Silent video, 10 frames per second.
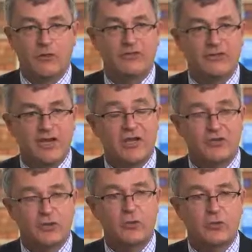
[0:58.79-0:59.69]
want is a
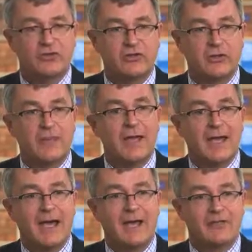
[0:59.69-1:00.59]
short-term
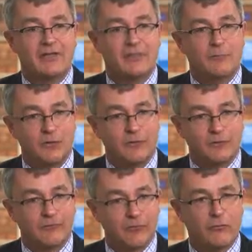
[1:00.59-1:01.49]
housing
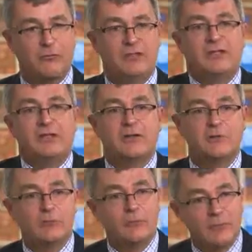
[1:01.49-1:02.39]
boom for
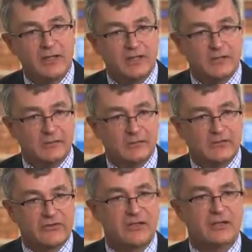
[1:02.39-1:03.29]
political
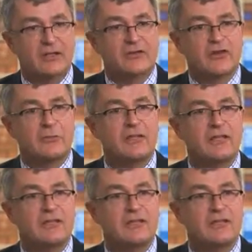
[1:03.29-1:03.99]
means. So we